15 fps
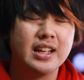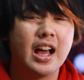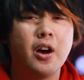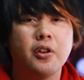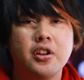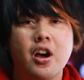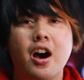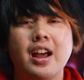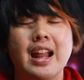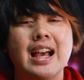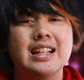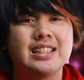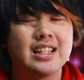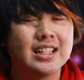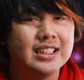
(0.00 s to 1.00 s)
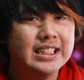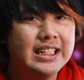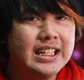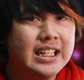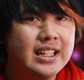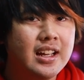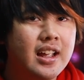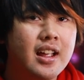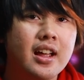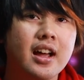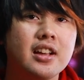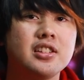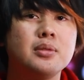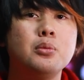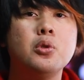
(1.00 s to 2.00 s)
Now, not as clean as the